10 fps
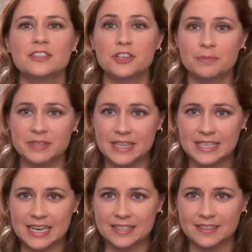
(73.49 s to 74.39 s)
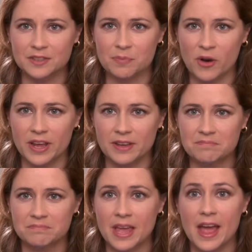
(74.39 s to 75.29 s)
Jim's at the dentist this
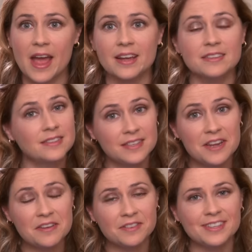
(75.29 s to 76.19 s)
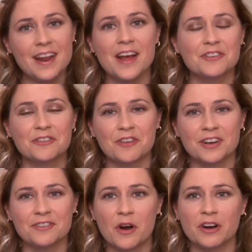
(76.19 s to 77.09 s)
morning, and Steve is an actor friend of